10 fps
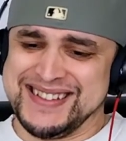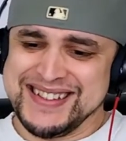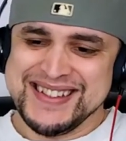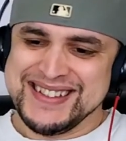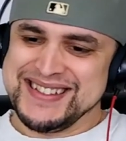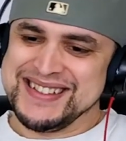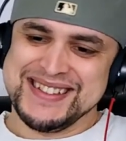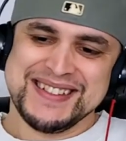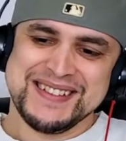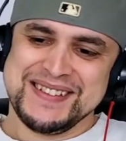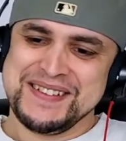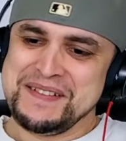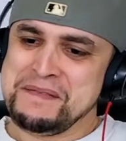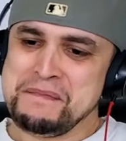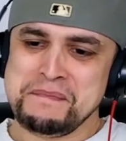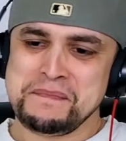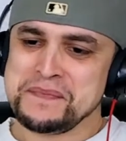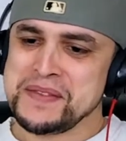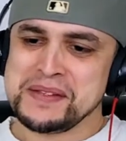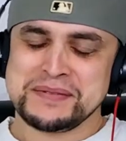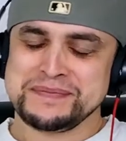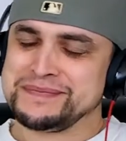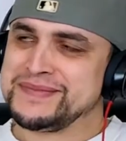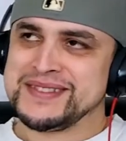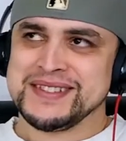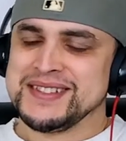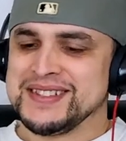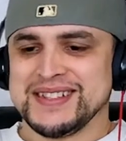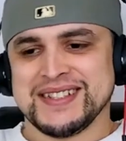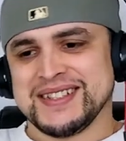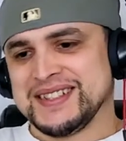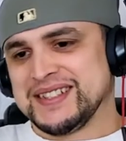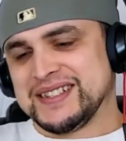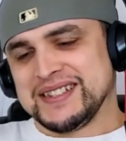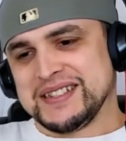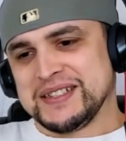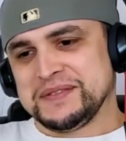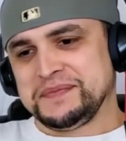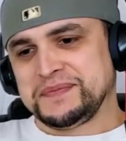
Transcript: Stay at the crib, man. Go walk all the white people like that.